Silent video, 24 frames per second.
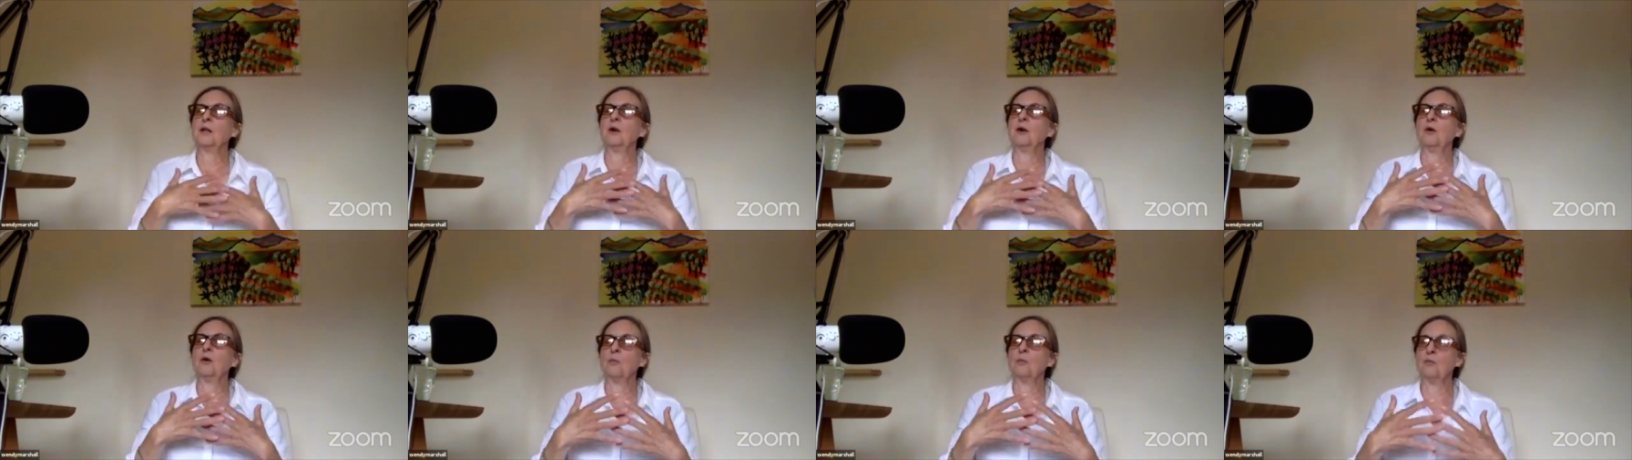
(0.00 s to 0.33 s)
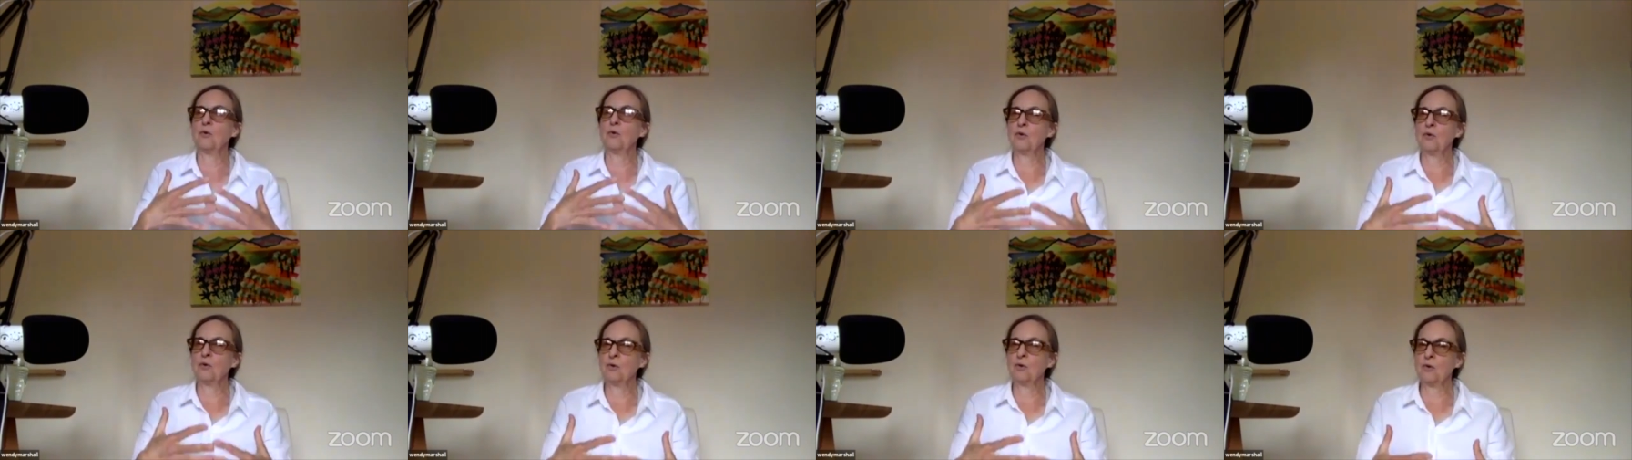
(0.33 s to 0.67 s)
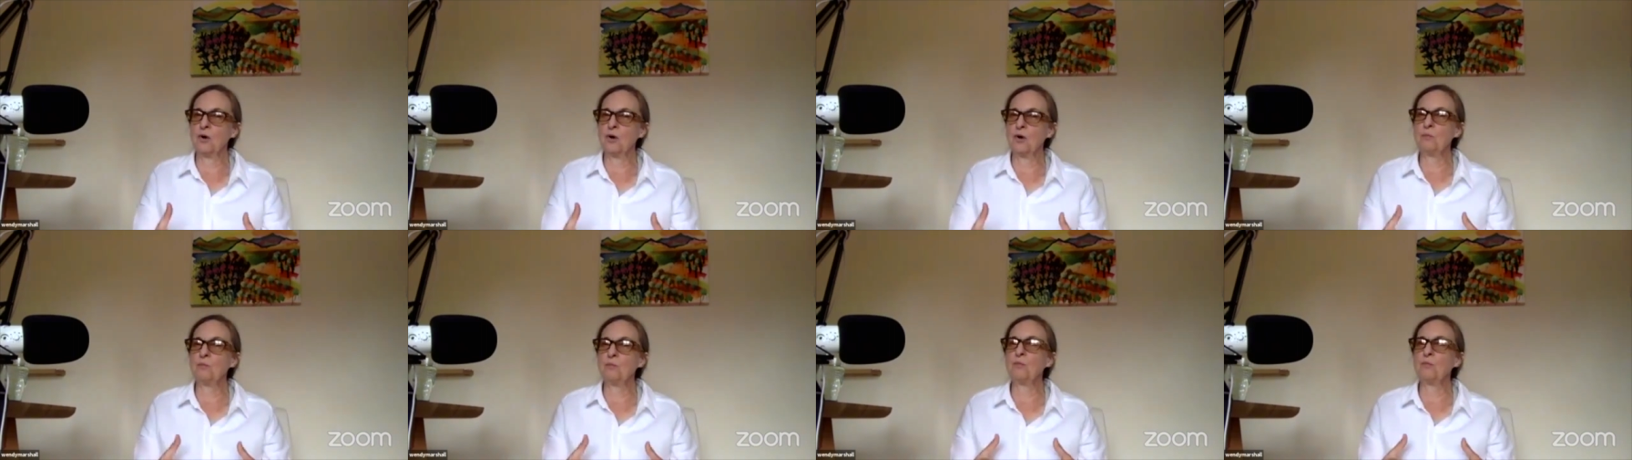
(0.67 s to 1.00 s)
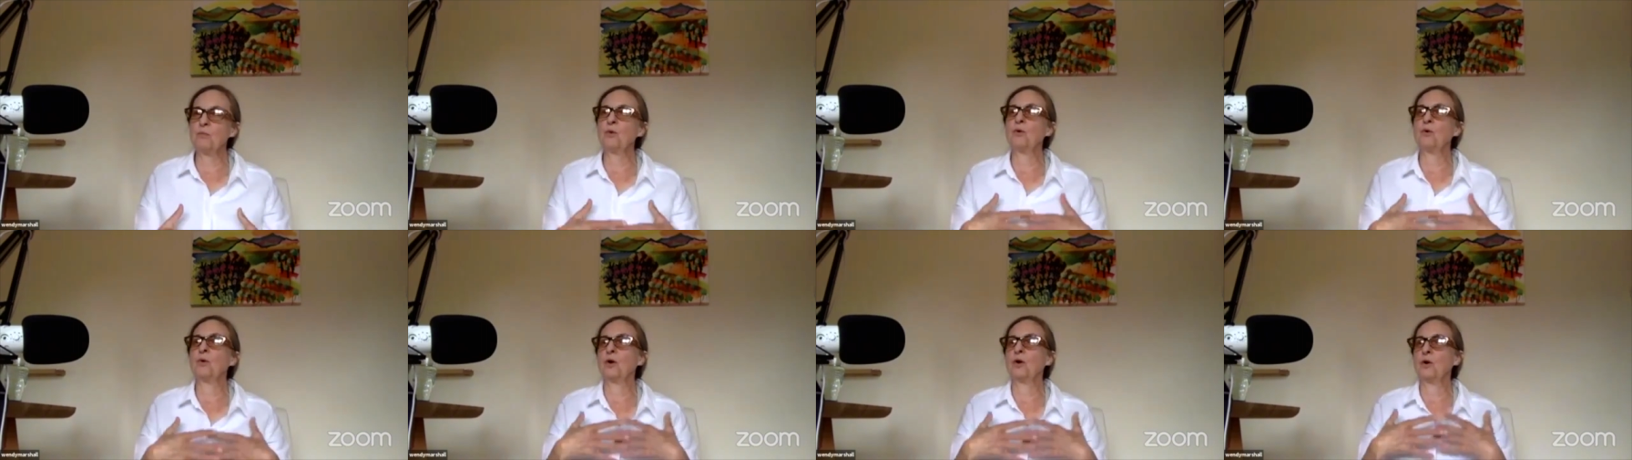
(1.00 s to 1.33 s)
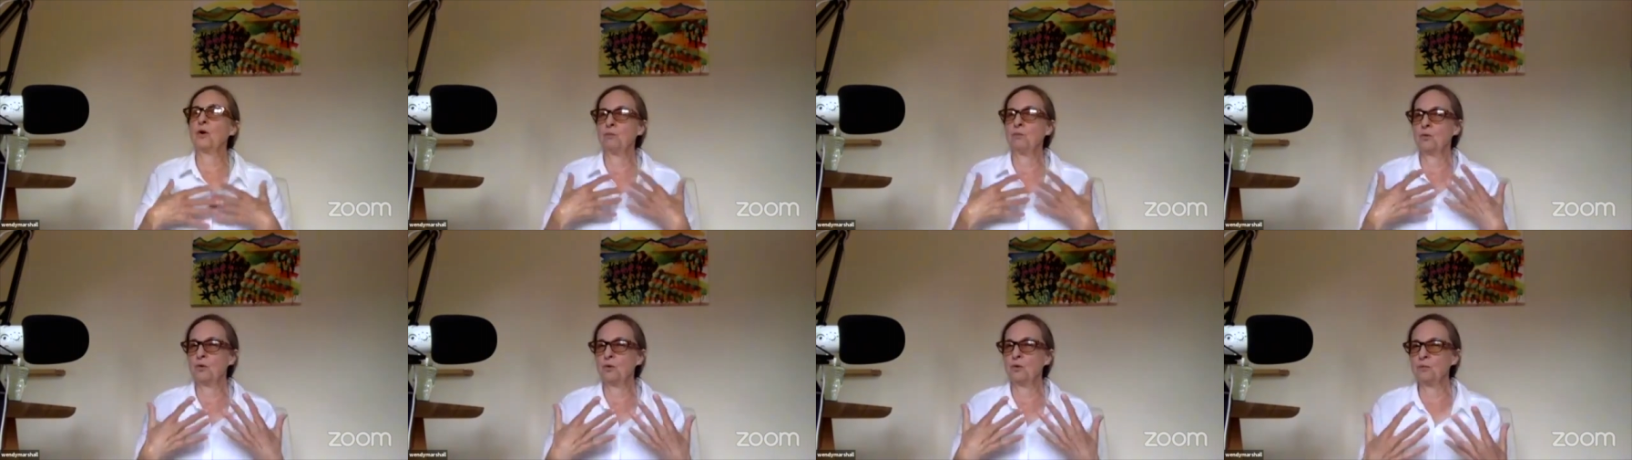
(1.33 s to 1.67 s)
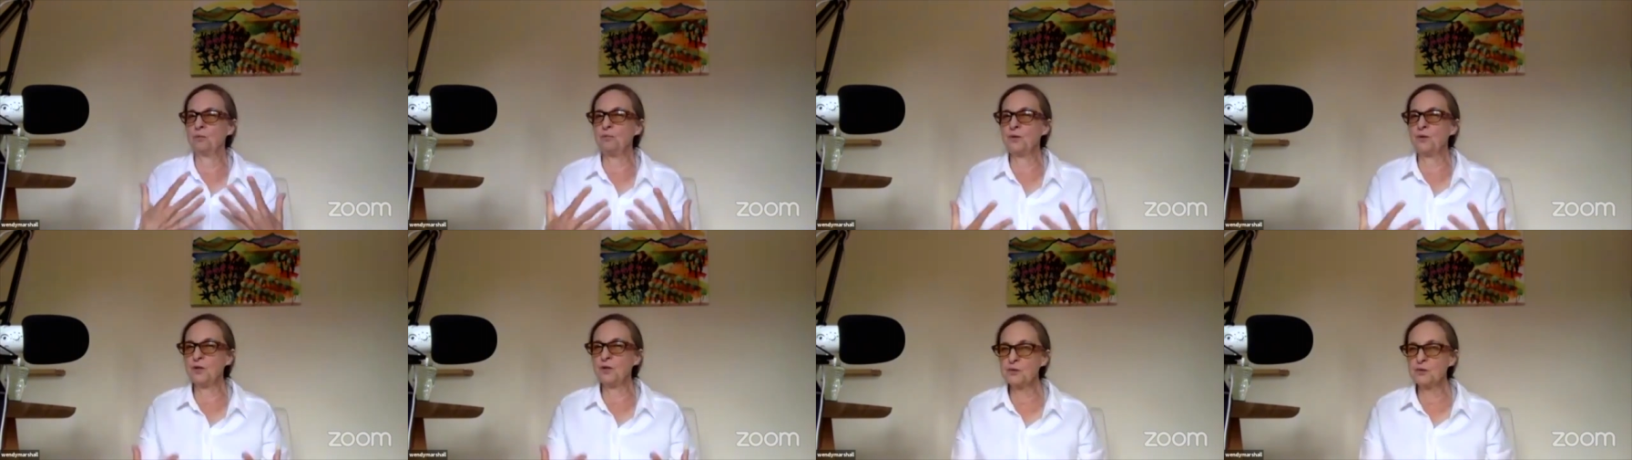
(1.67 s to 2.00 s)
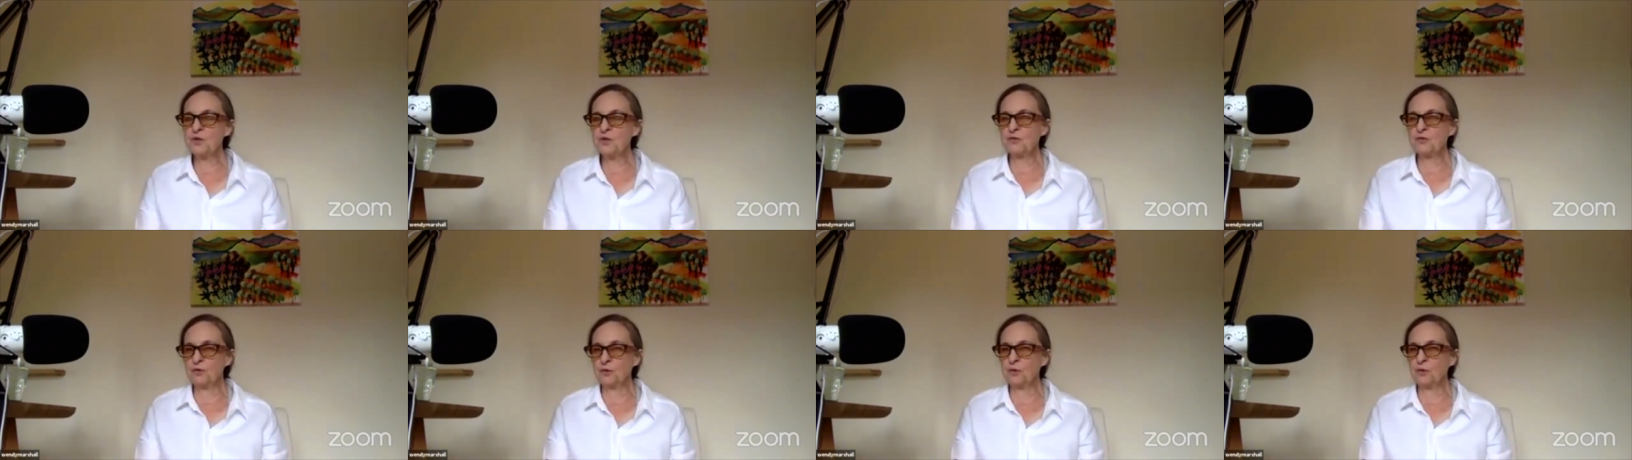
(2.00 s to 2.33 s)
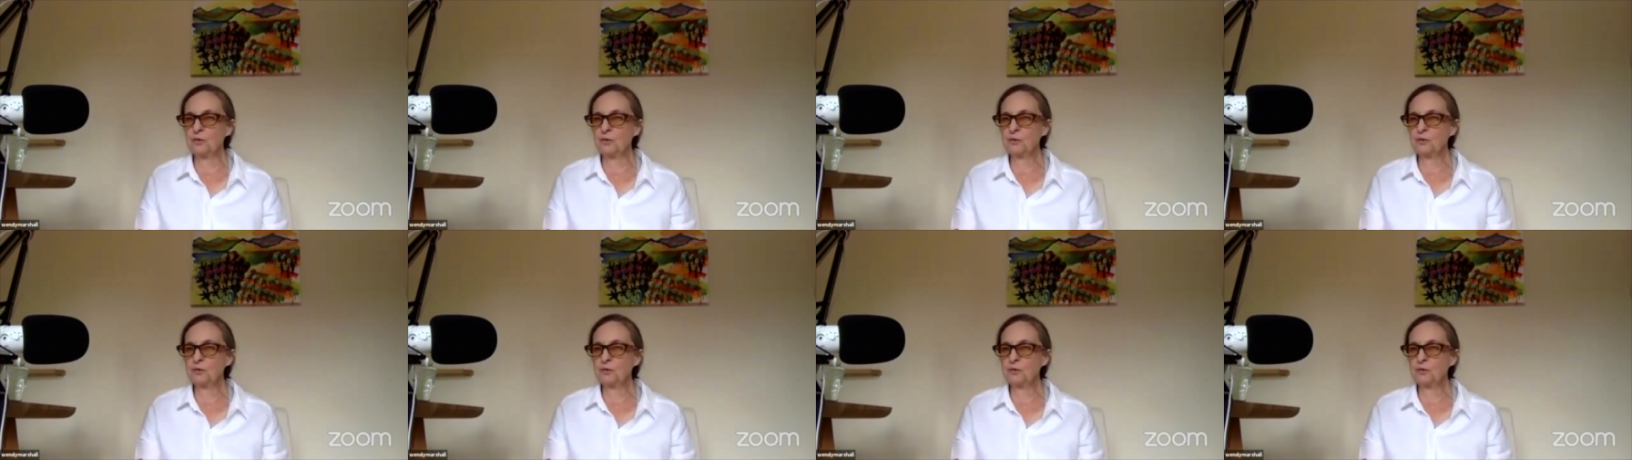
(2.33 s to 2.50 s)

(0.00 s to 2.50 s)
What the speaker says: more and more and more beautiful,